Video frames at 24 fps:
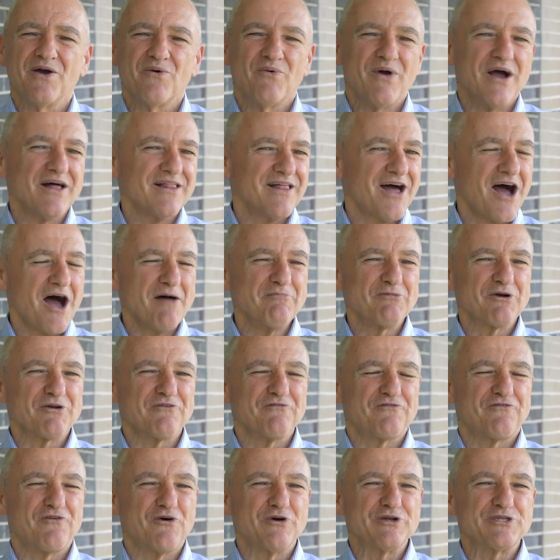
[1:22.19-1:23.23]
Well, I'm
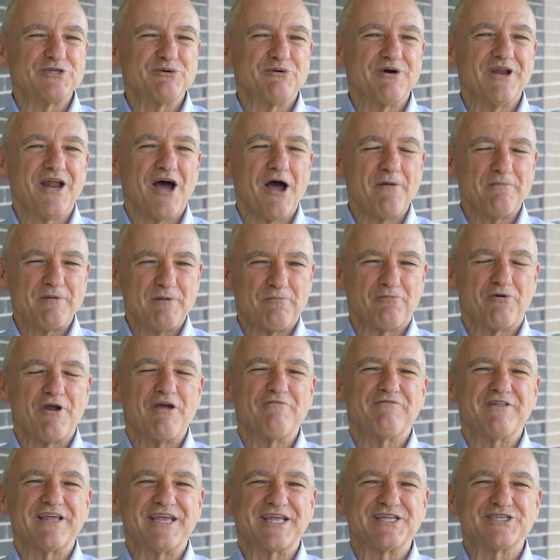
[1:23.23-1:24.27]
looking forward to it. I hope you
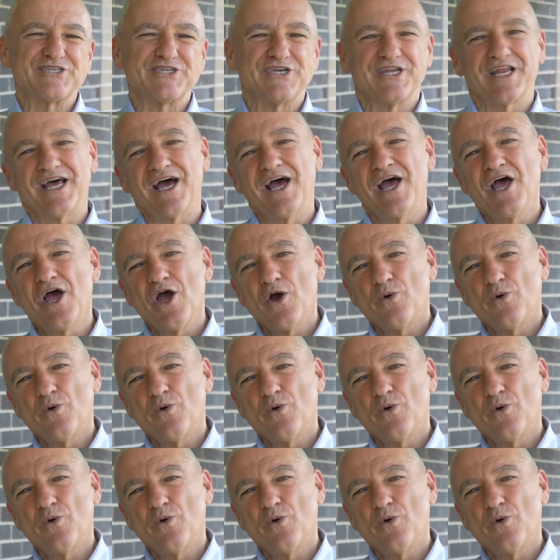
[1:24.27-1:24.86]
prayerfully consider